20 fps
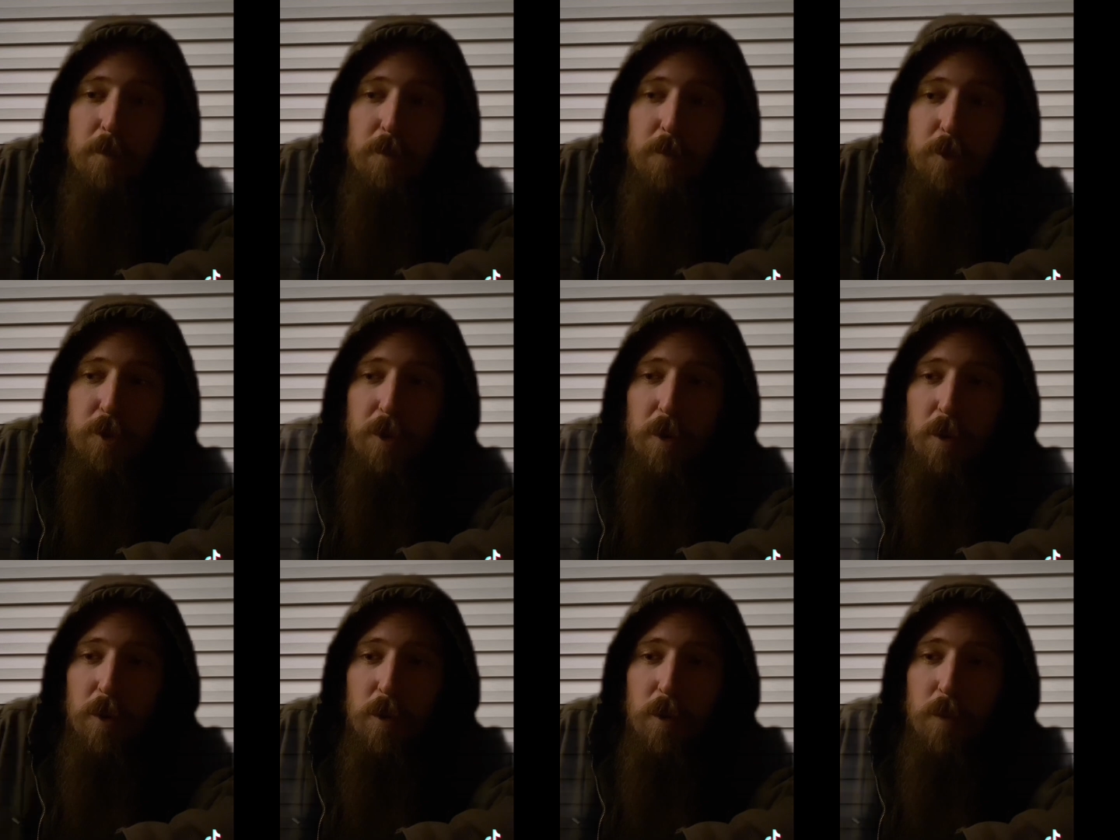
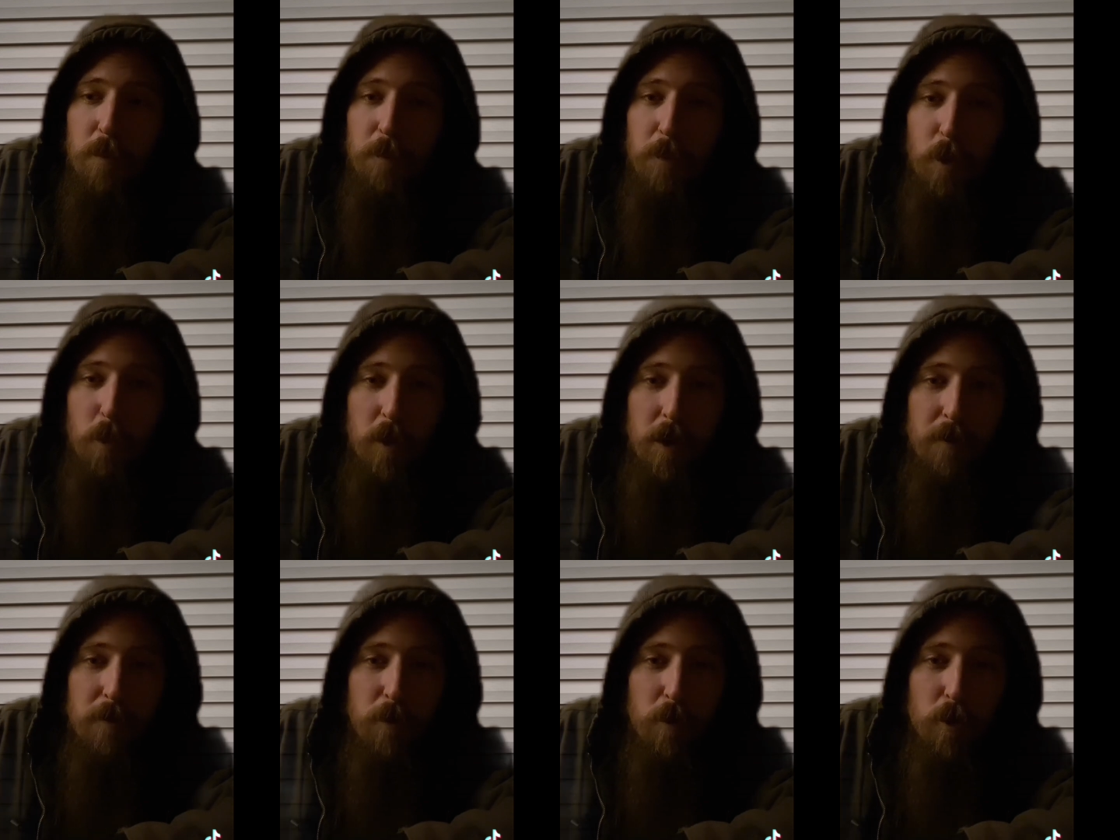So I'm going to
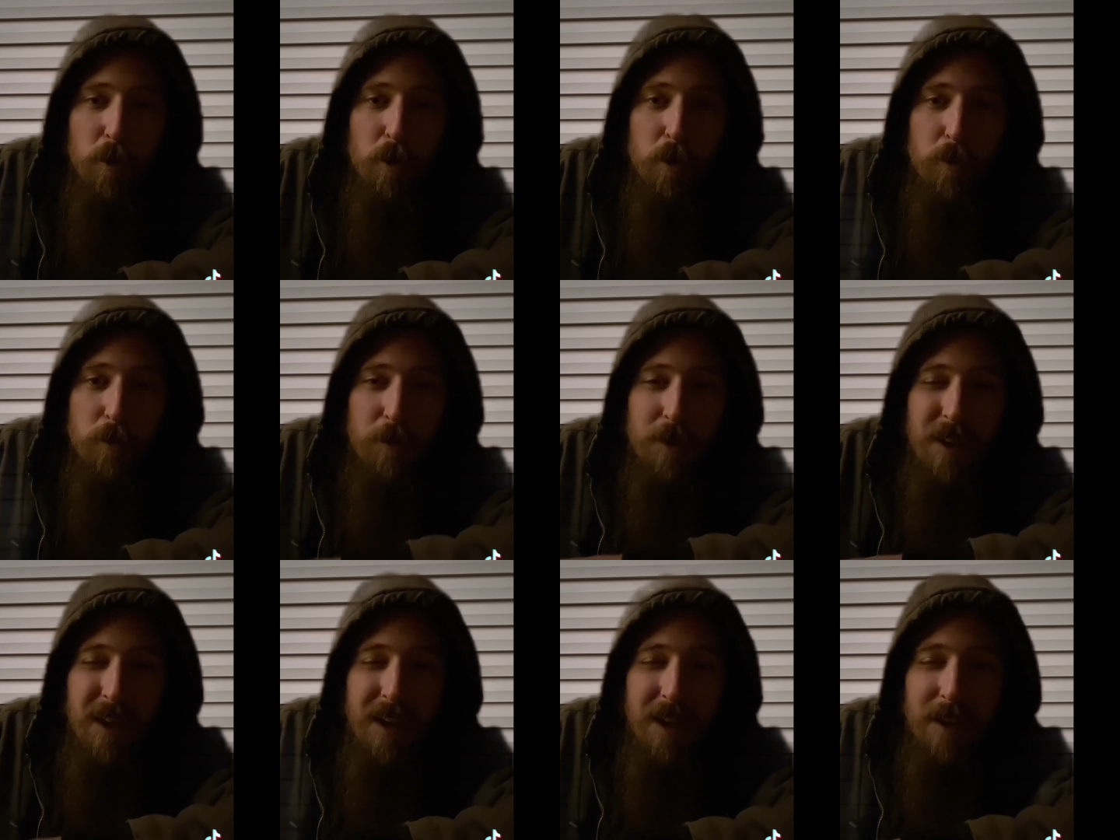wait for a cold
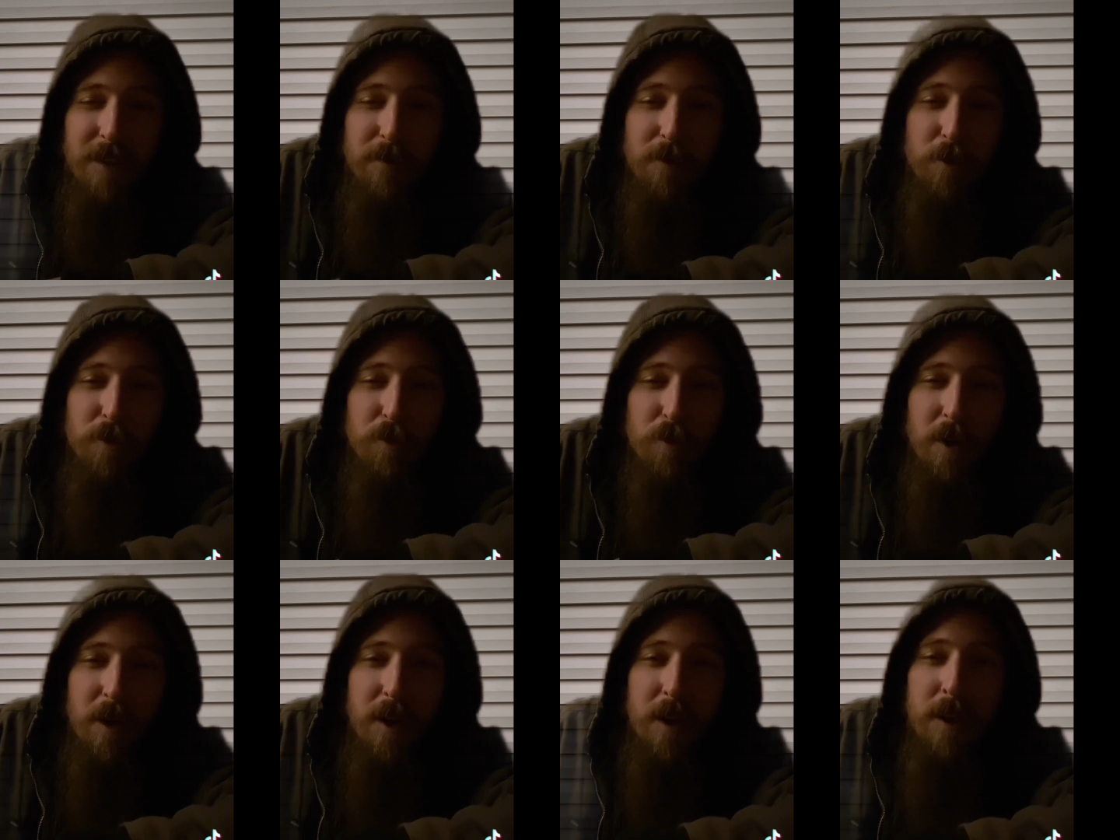today, give it a
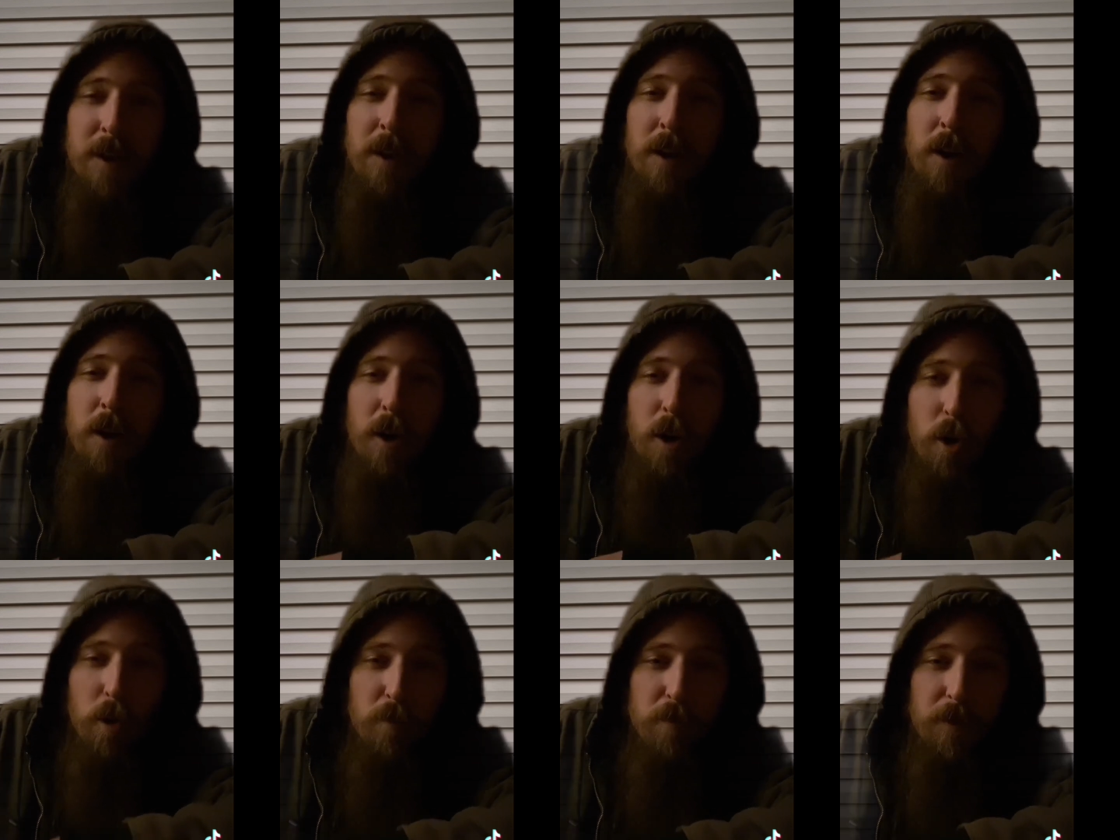try.
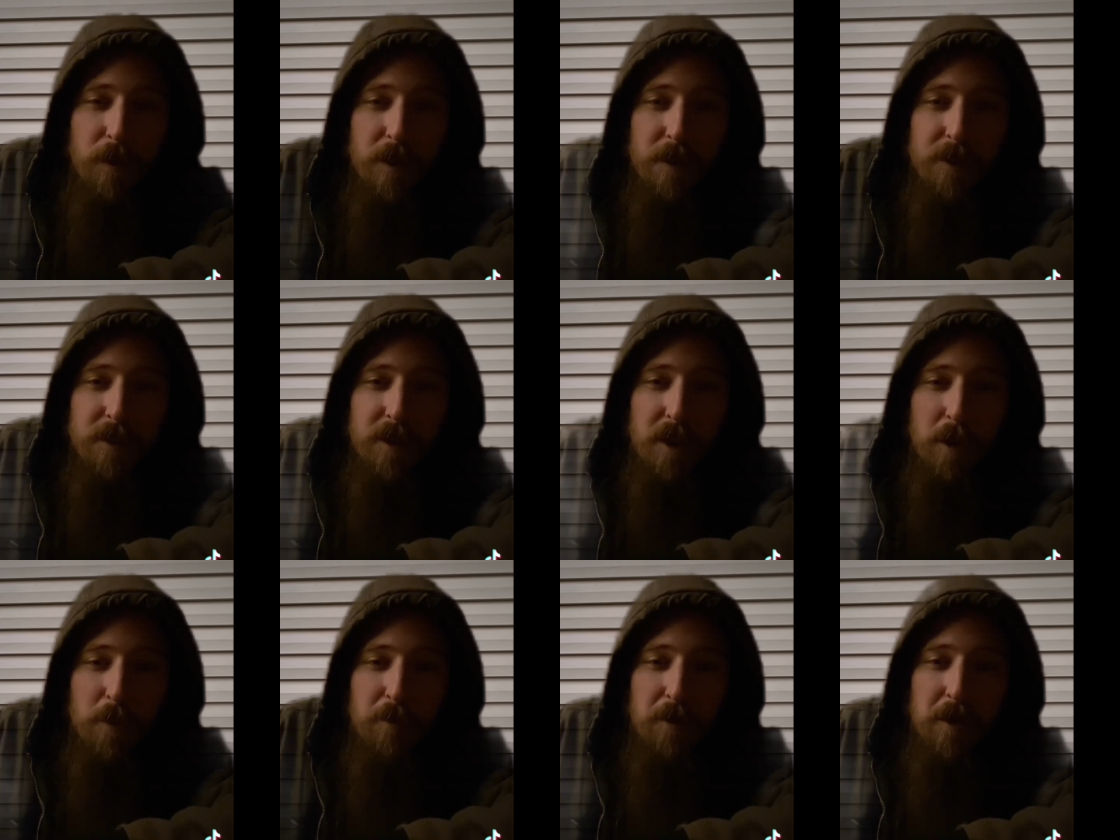Hopefully this
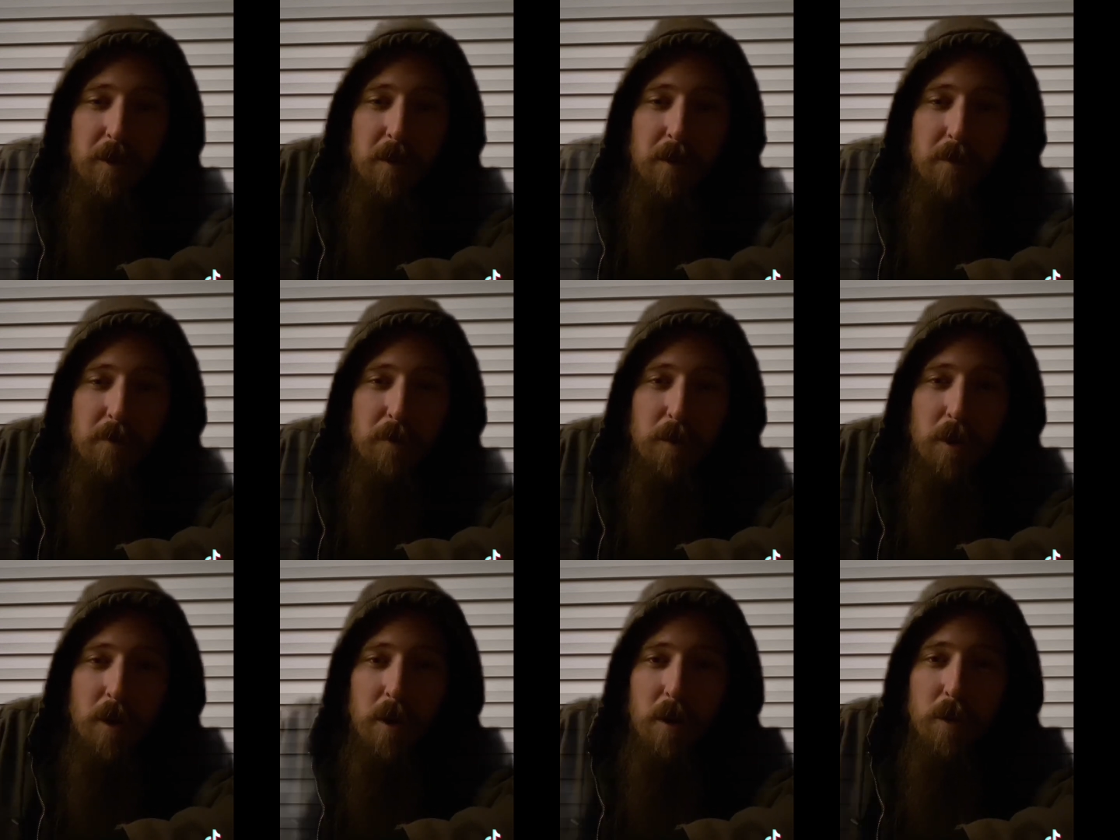helps any of
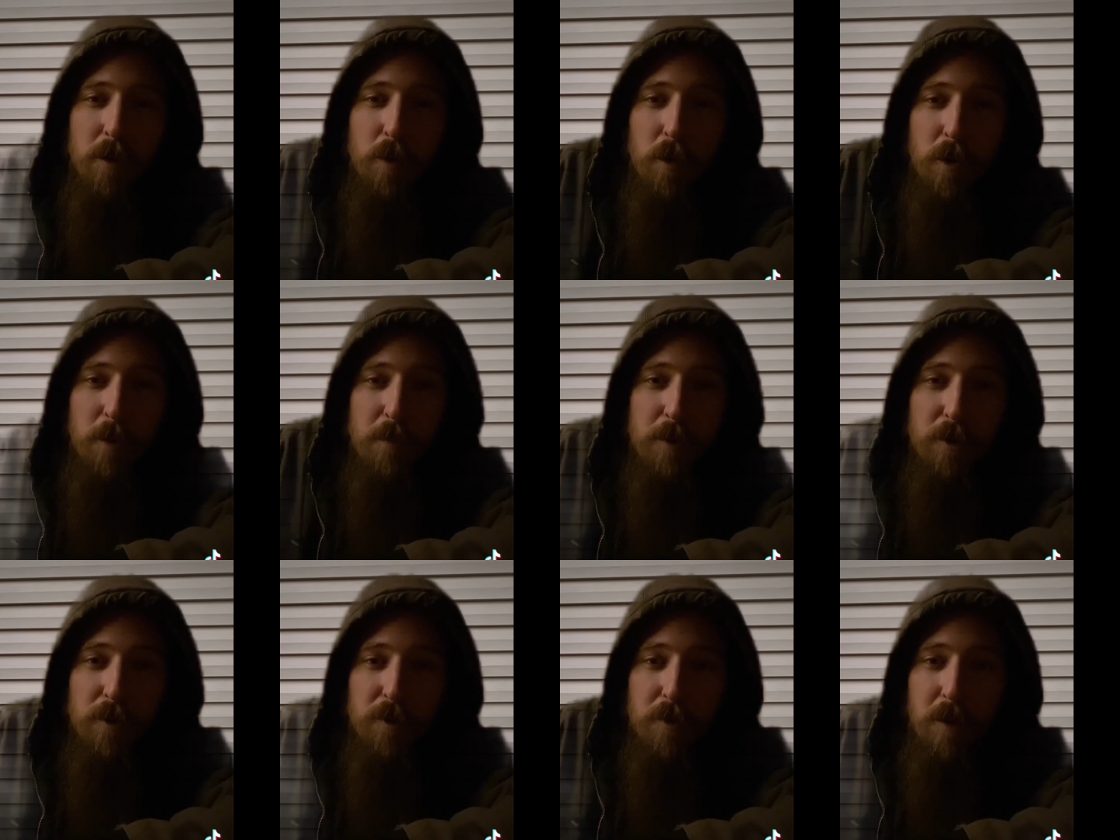y'all who have
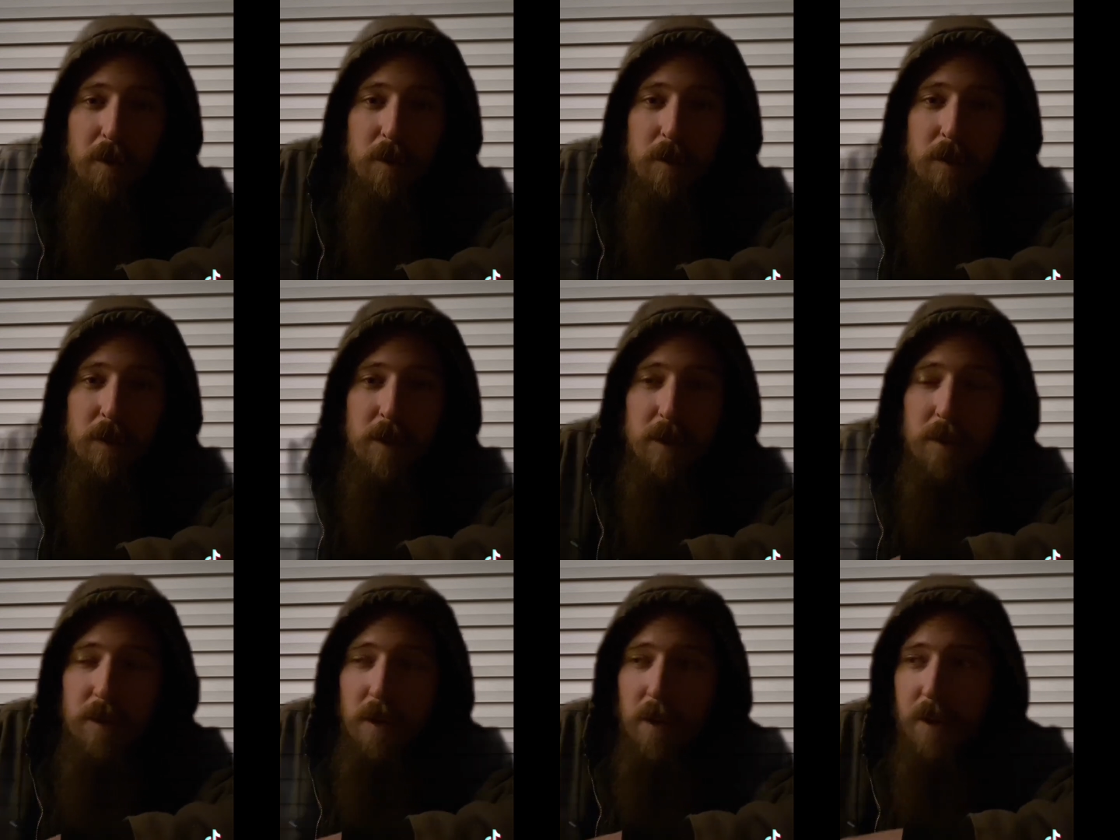been struggling.